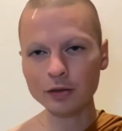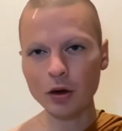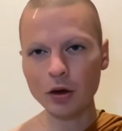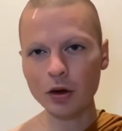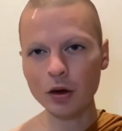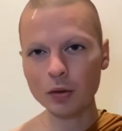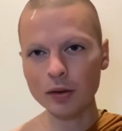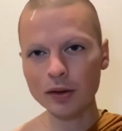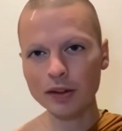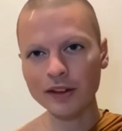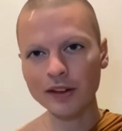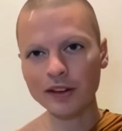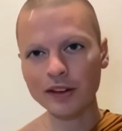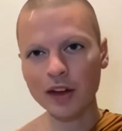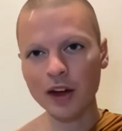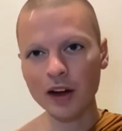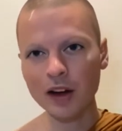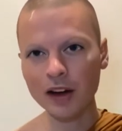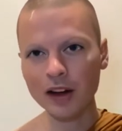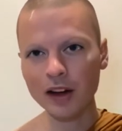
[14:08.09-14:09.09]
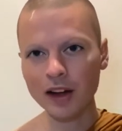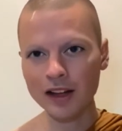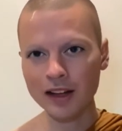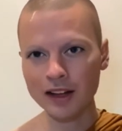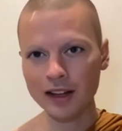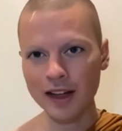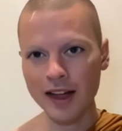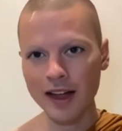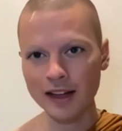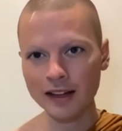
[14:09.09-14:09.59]
role with the sangha
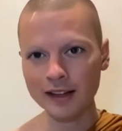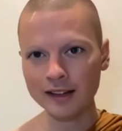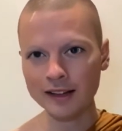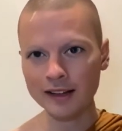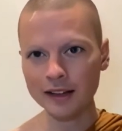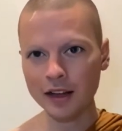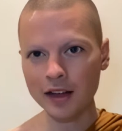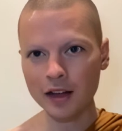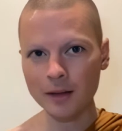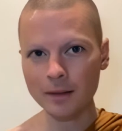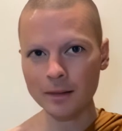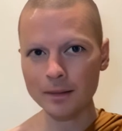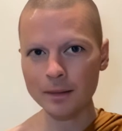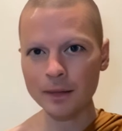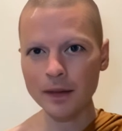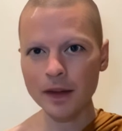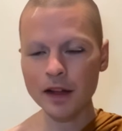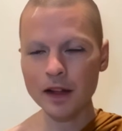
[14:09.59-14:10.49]
in that it's um,